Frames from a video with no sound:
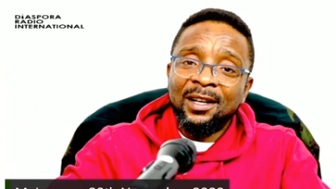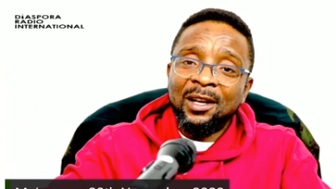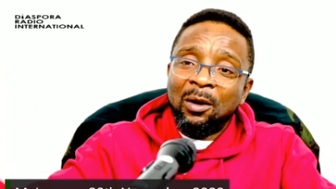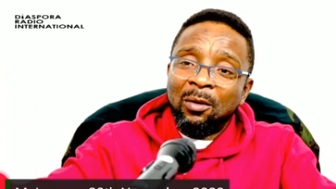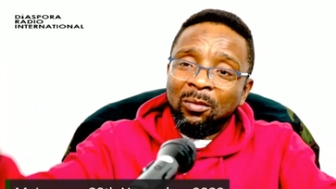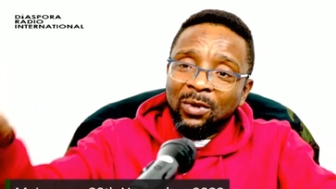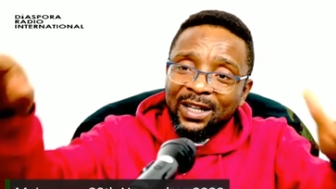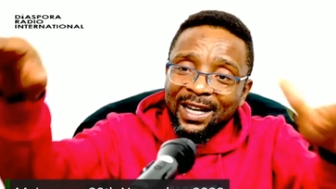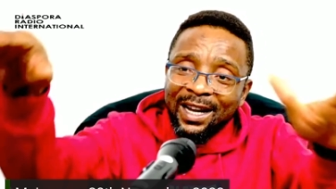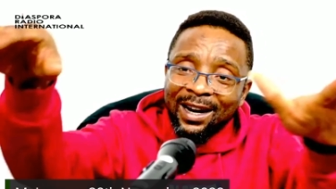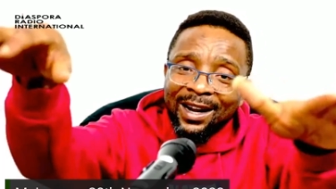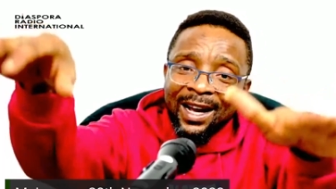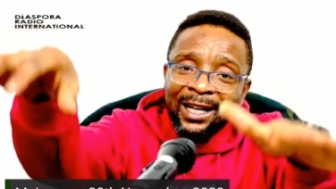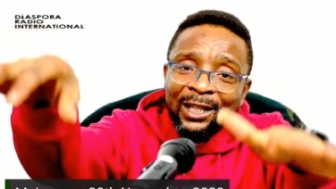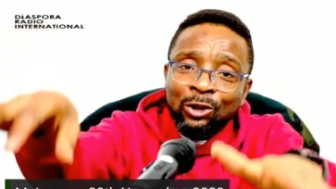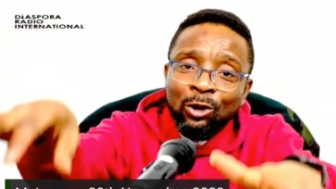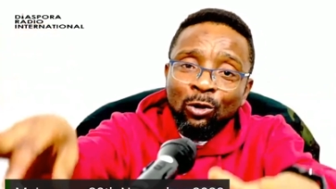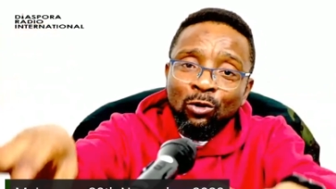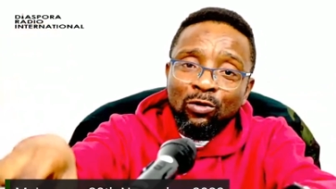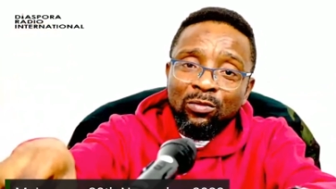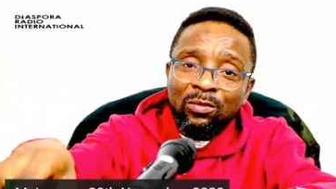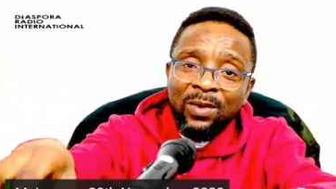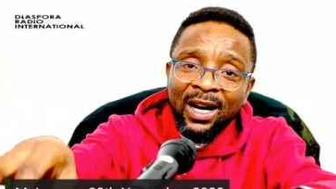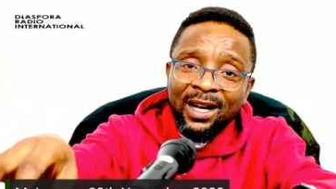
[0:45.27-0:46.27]
But there are
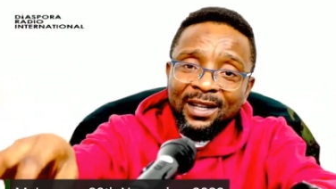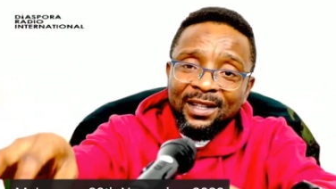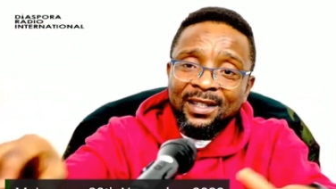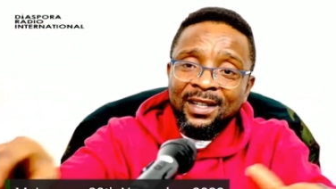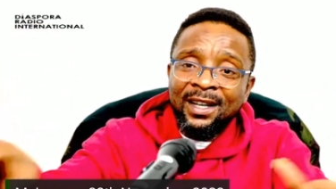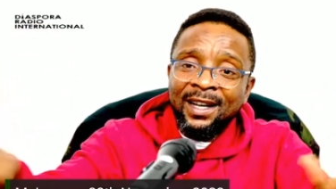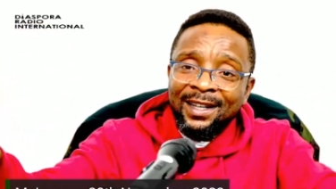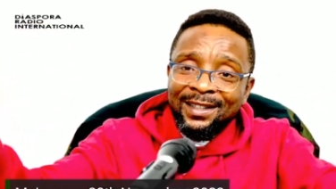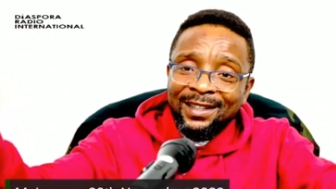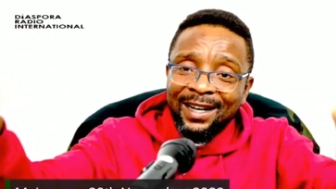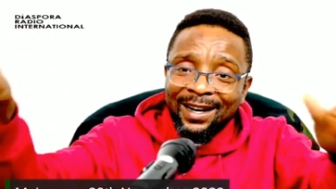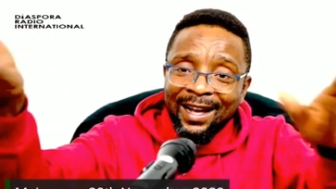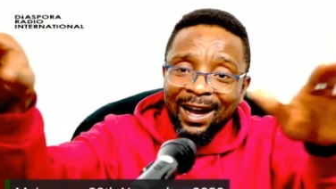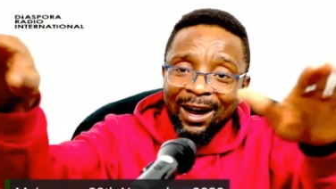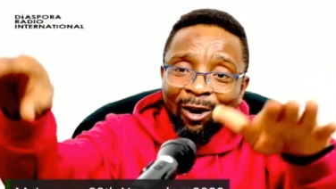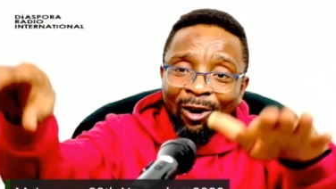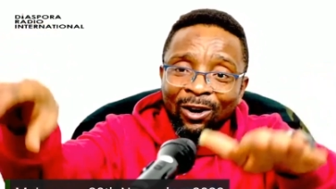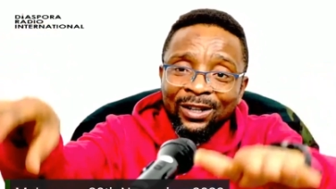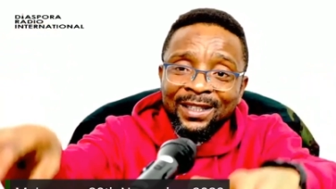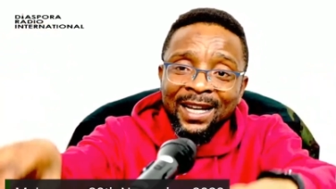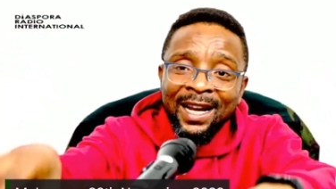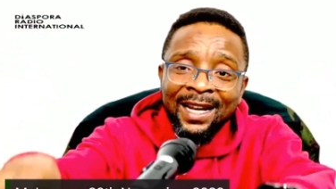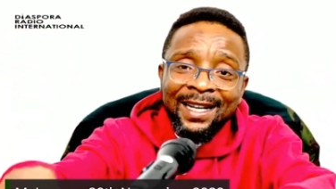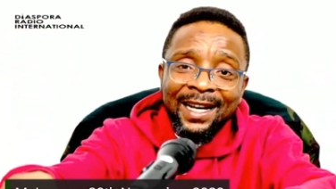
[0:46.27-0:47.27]
Yorubas, there are
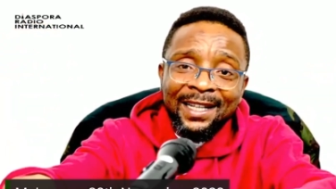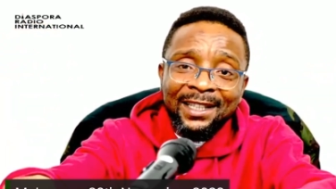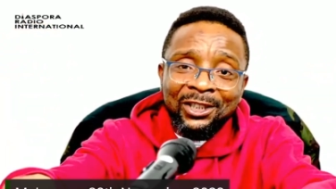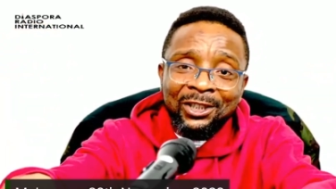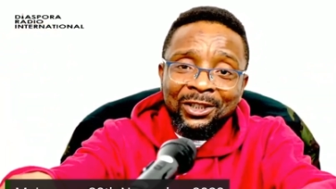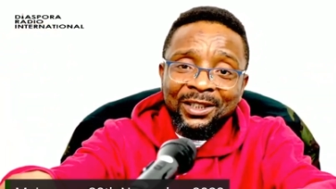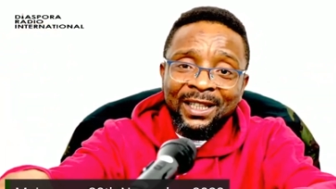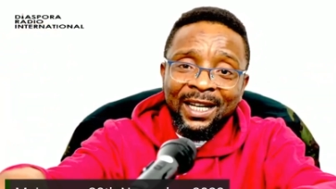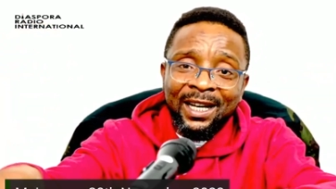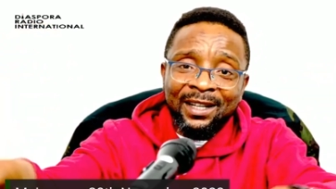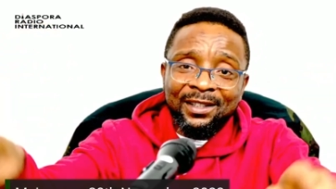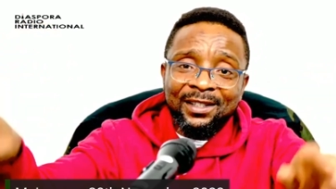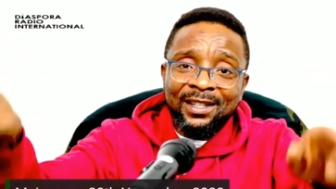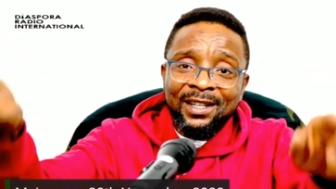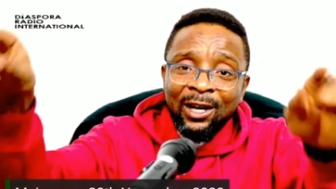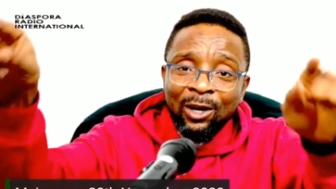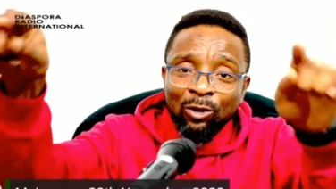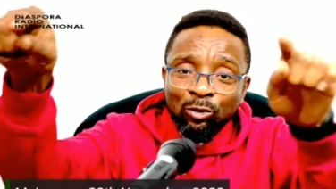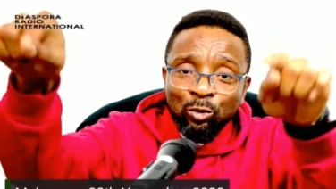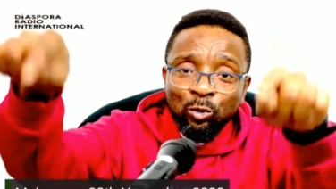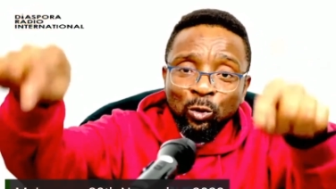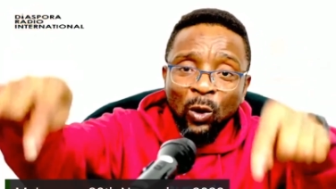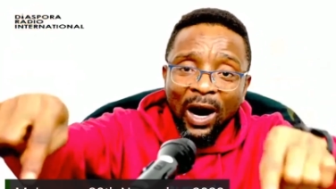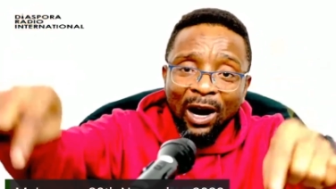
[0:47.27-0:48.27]
other Nigerians
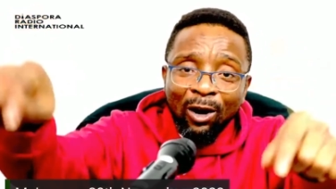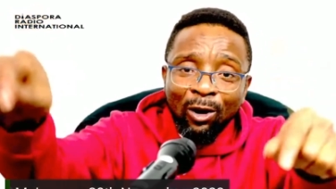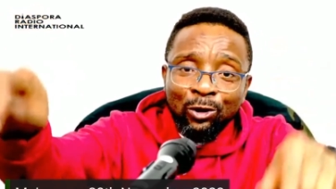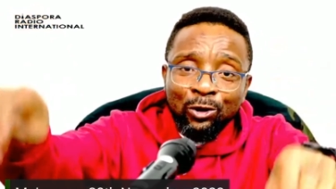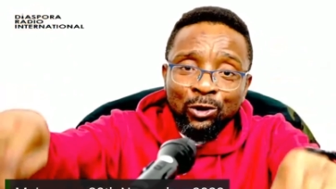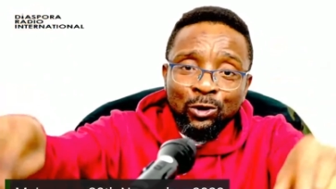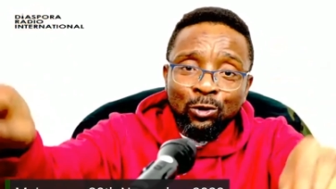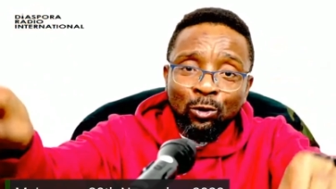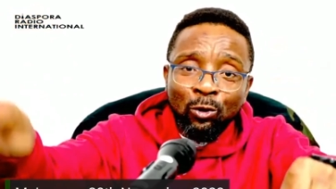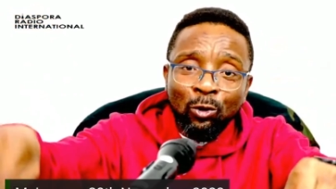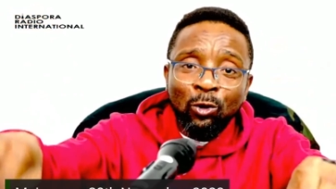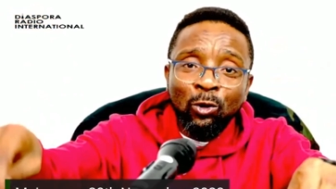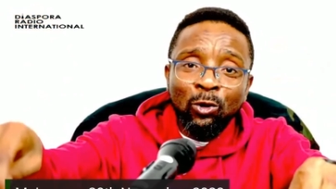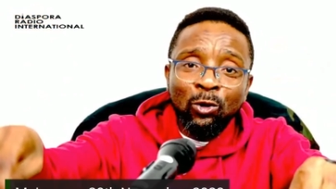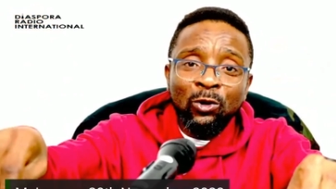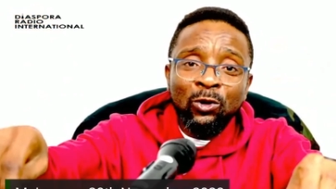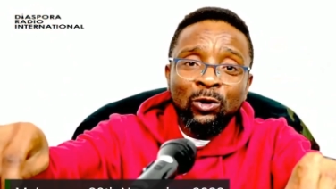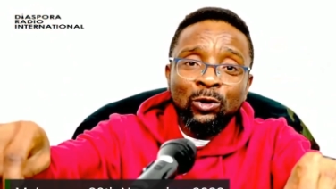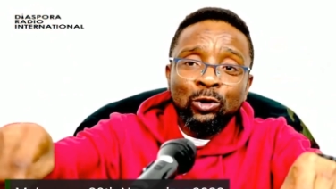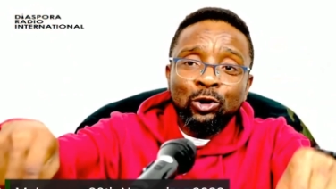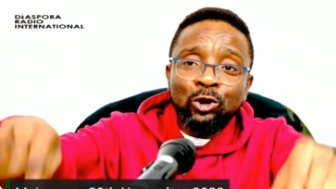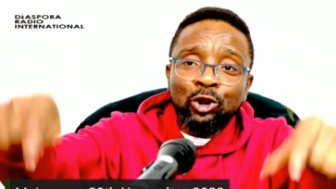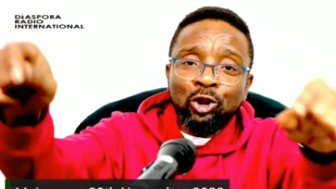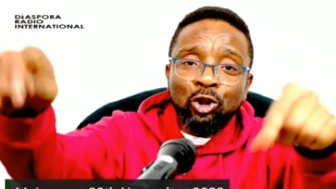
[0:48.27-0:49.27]
who are also
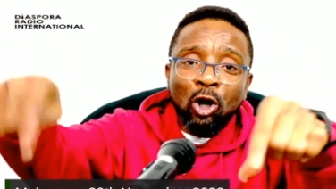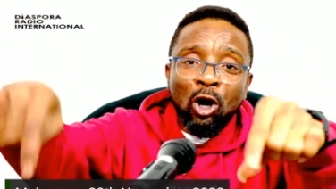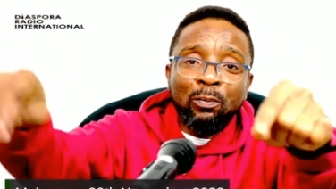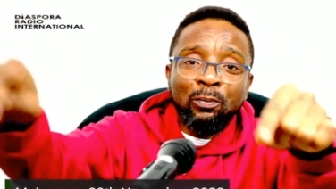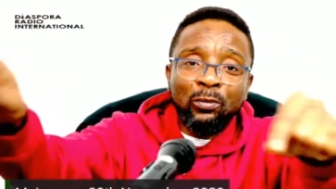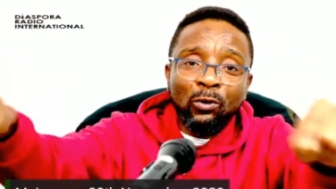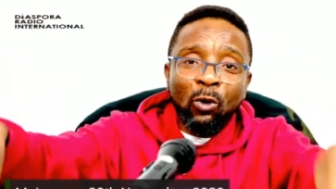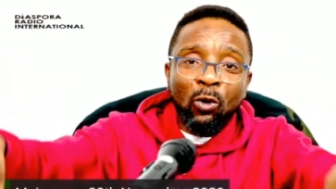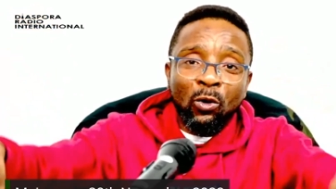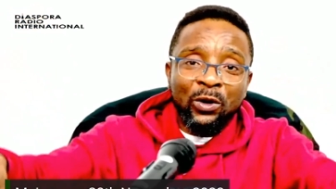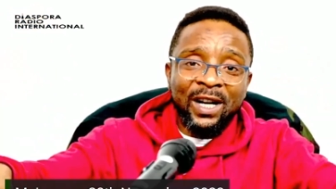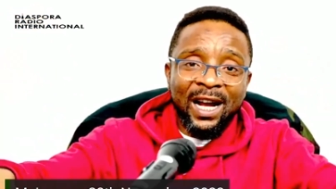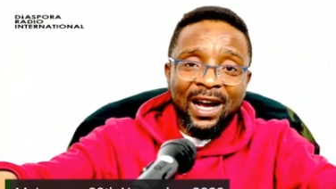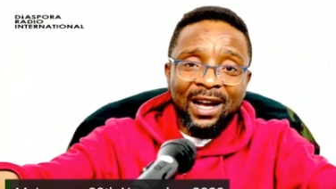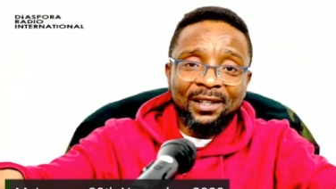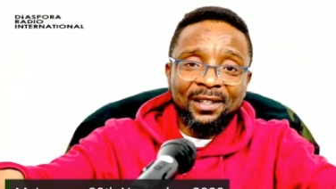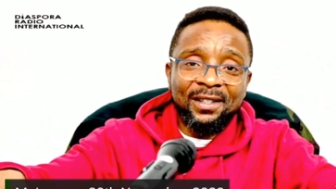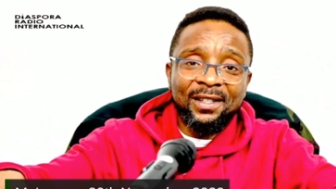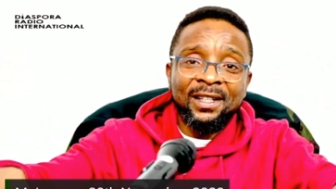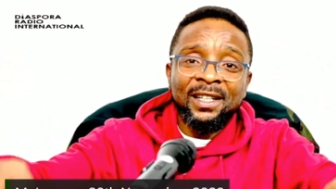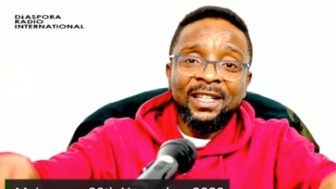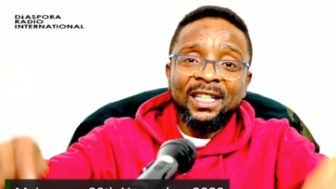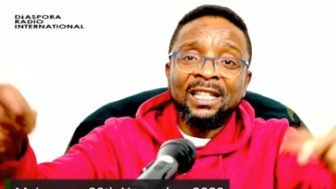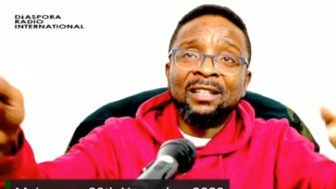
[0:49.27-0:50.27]
shop
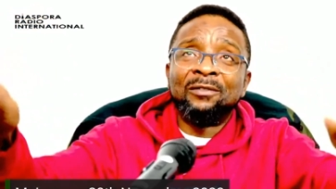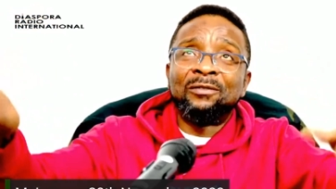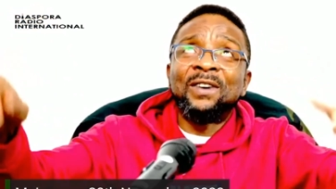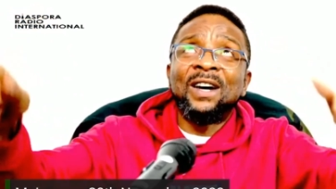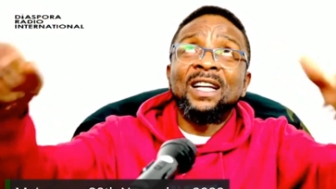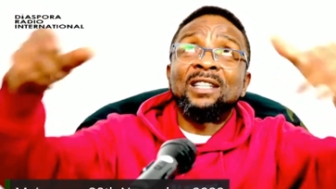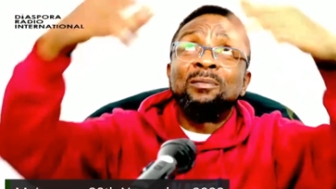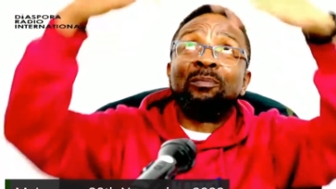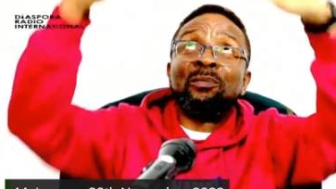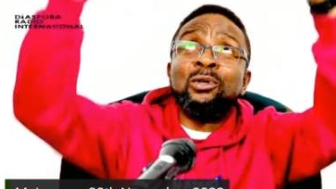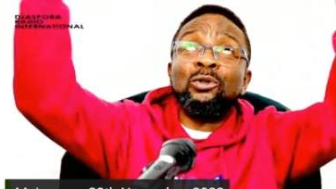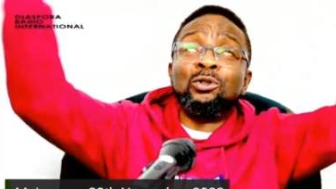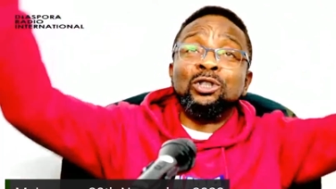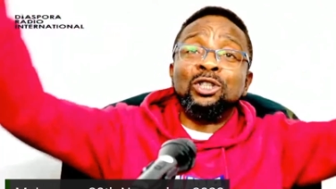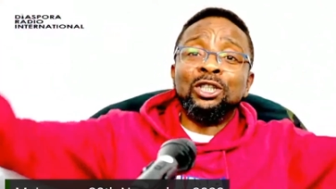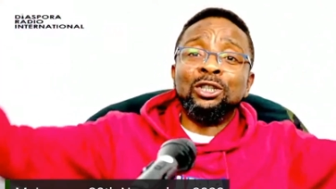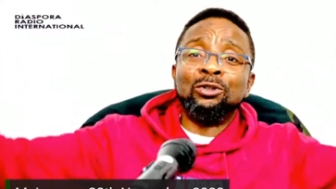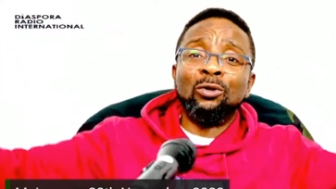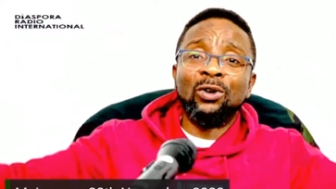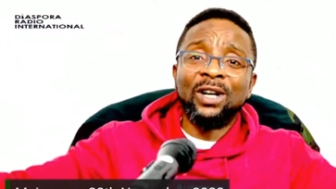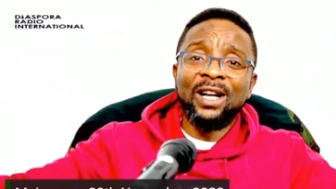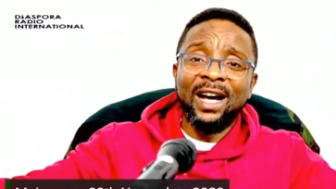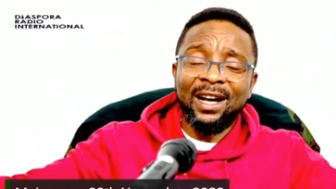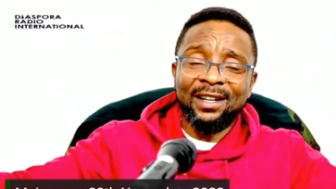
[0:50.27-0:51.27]
owners, in fact, building
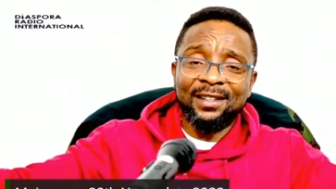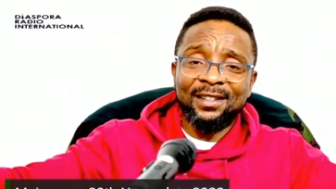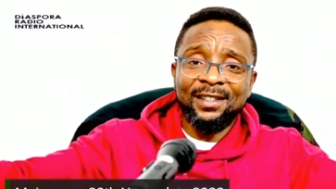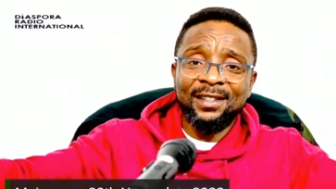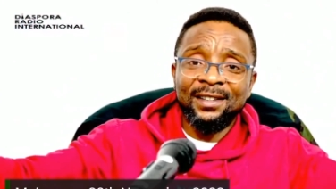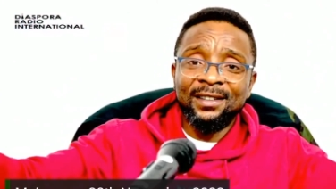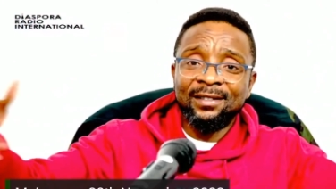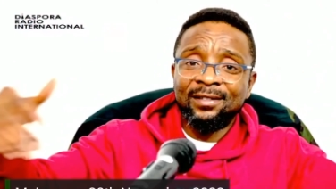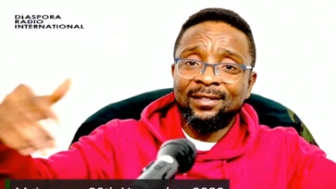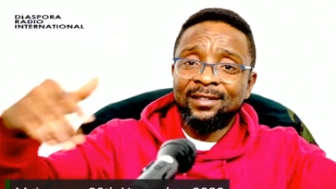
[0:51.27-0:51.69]
owners.